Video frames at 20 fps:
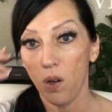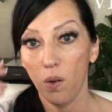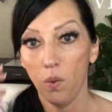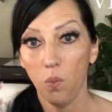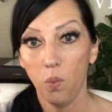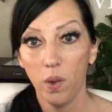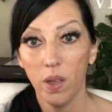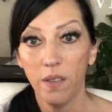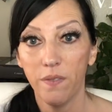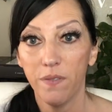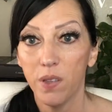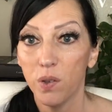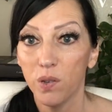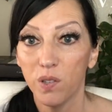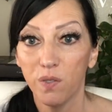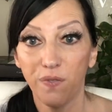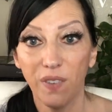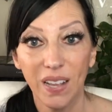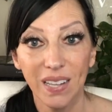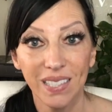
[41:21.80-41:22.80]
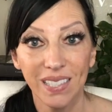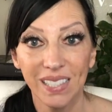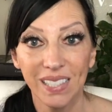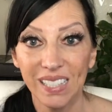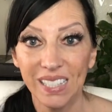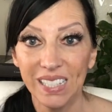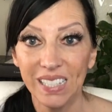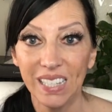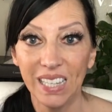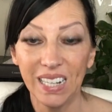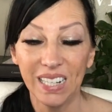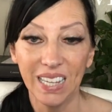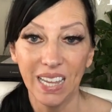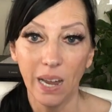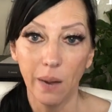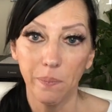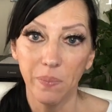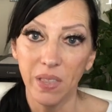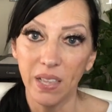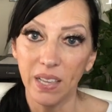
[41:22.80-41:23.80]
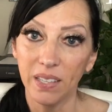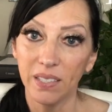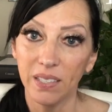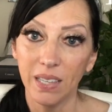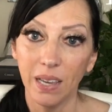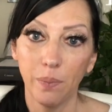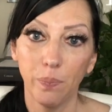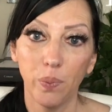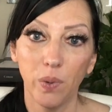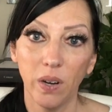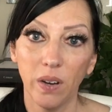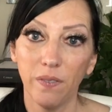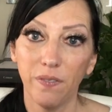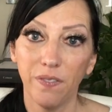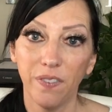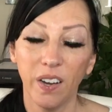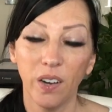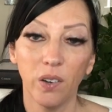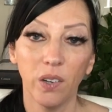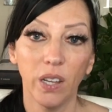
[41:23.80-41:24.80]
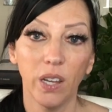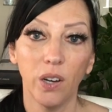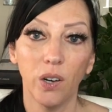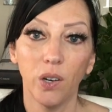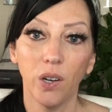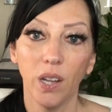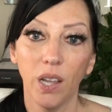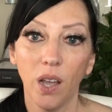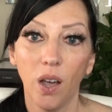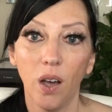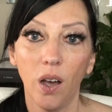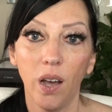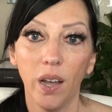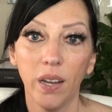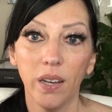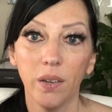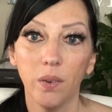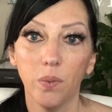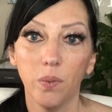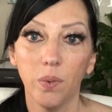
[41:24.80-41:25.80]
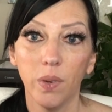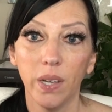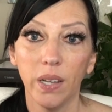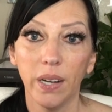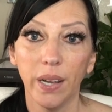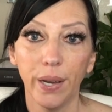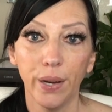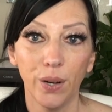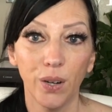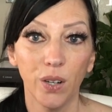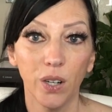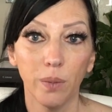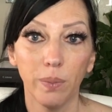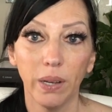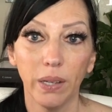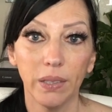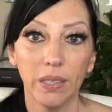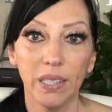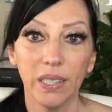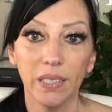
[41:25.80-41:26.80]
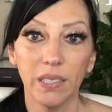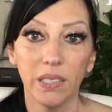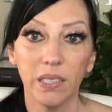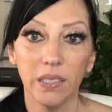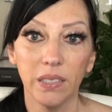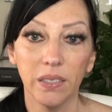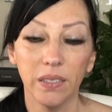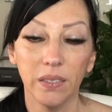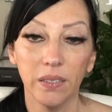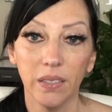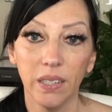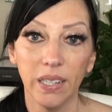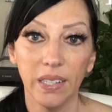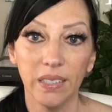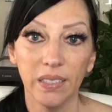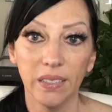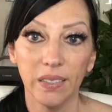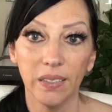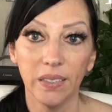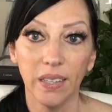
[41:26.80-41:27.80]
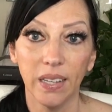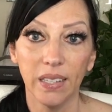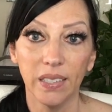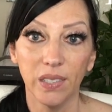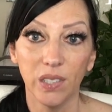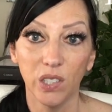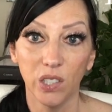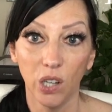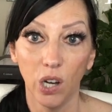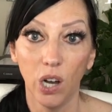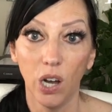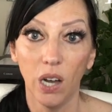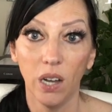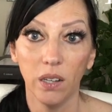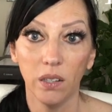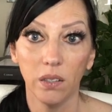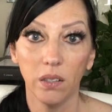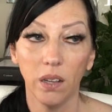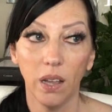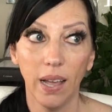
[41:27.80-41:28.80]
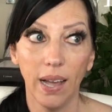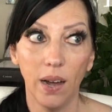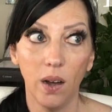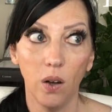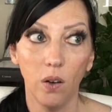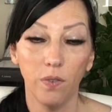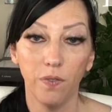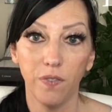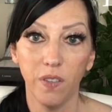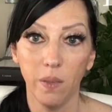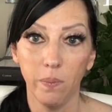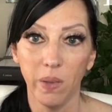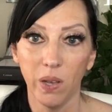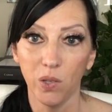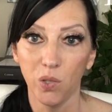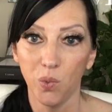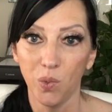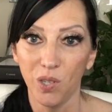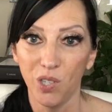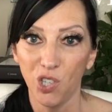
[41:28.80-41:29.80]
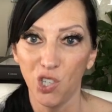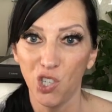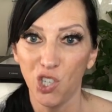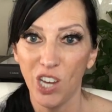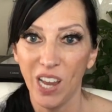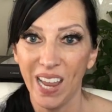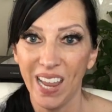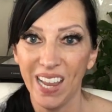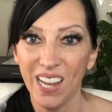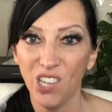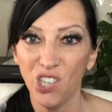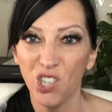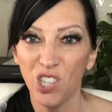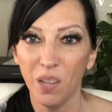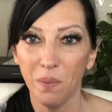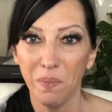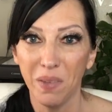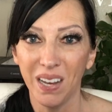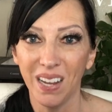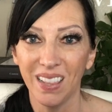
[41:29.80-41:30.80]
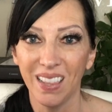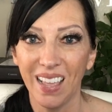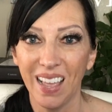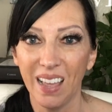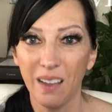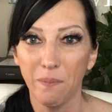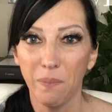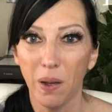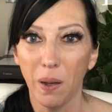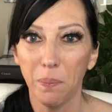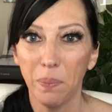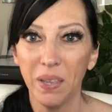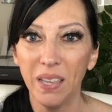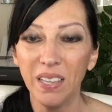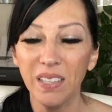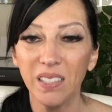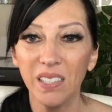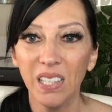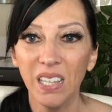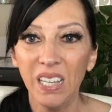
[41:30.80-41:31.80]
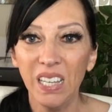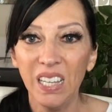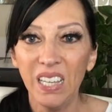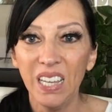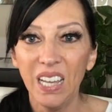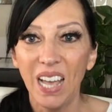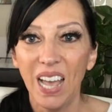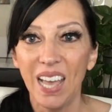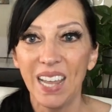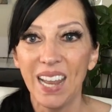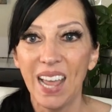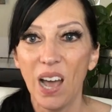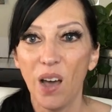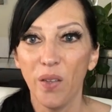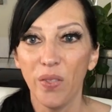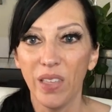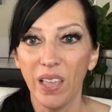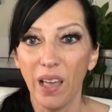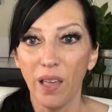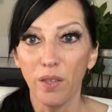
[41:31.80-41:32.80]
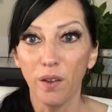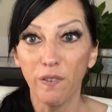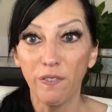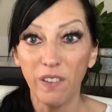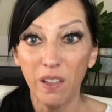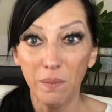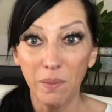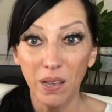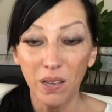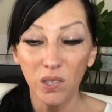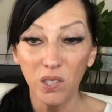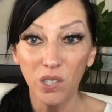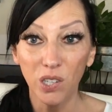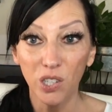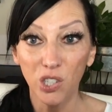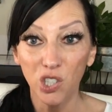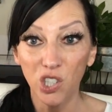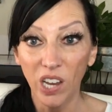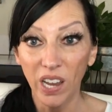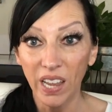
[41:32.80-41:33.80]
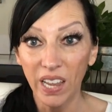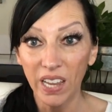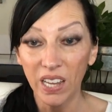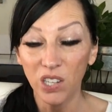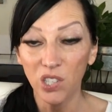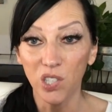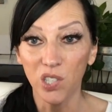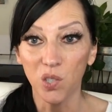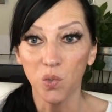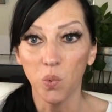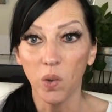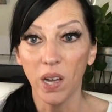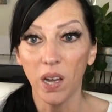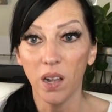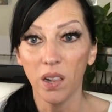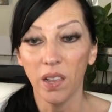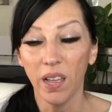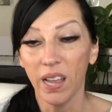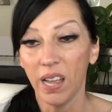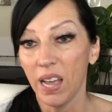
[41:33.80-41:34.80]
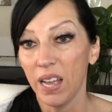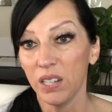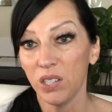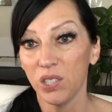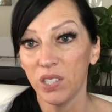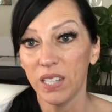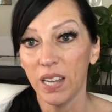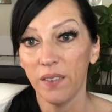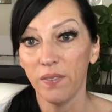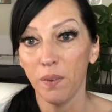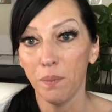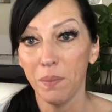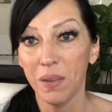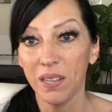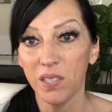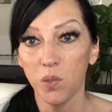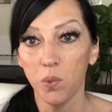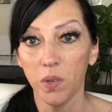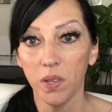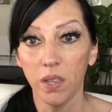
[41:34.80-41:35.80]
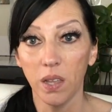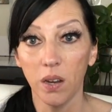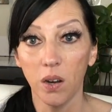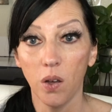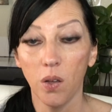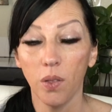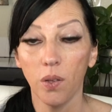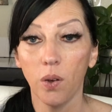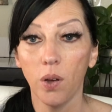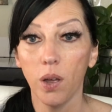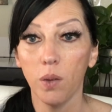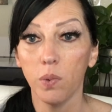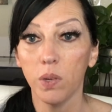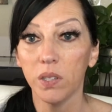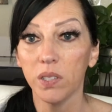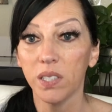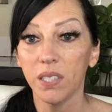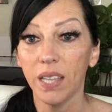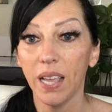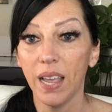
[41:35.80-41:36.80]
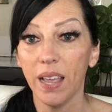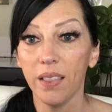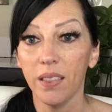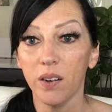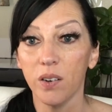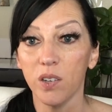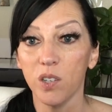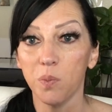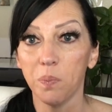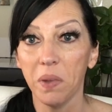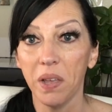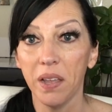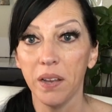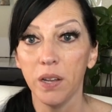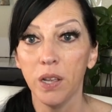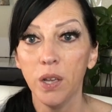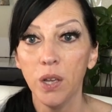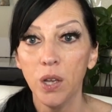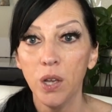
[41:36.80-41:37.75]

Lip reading: we've used fencing and kept things separate fairly early on when I heard about this and saw how females would change the minute they had puppies, and how the other females could change as well. Like, I just haven't messed with it. Although I will say there's been